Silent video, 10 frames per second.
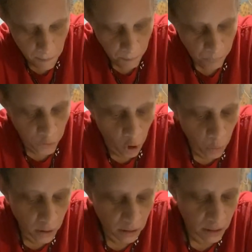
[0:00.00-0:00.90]
No
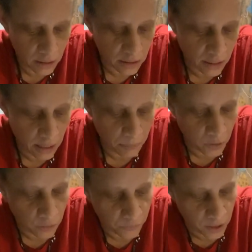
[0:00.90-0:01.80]
one can escape
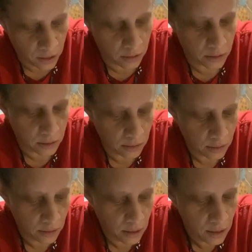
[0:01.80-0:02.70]
their fate.
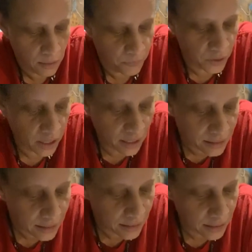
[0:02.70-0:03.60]
The
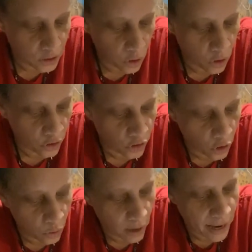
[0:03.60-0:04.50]
incidents are
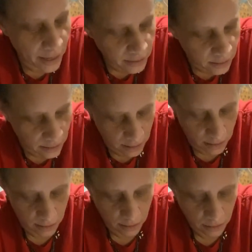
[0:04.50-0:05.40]
no
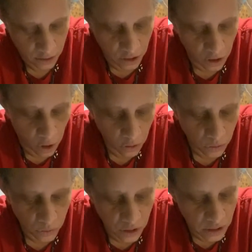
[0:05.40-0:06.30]
accident. She
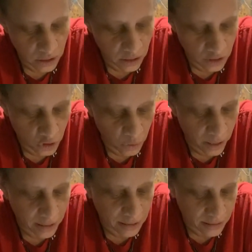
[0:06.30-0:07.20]
also teaches us to
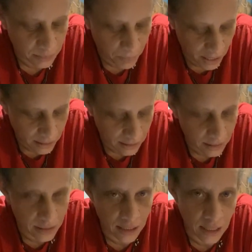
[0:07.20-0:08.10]
expect
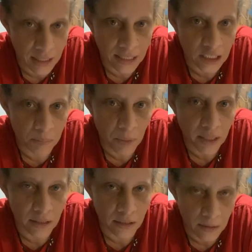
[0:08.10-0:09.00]
the
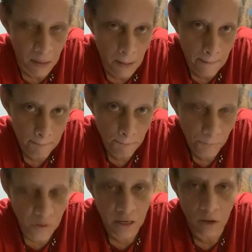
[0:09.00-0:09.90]
unexpected.
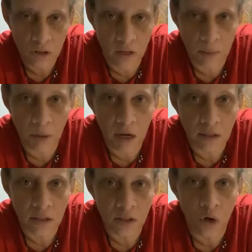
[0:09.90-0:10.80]
Think outside the
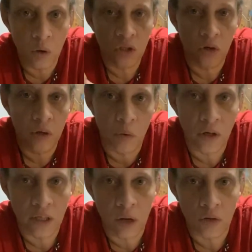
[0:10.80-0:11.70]
box. Know it's already
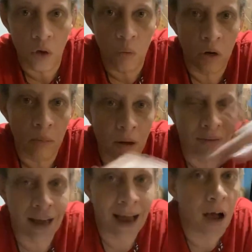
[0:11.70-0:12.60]
worked out. Don't worry
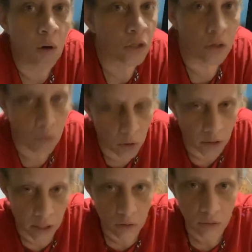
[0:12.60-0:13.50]
about the how it's going to
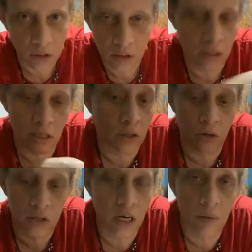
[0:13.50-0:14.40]
work out. That's not
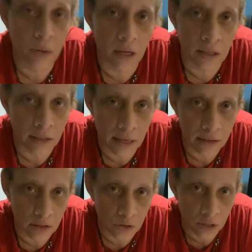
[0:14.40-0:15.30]
our job. We got to let the
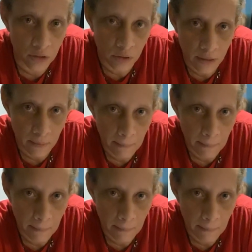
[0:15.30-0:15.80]
ancestors handle that.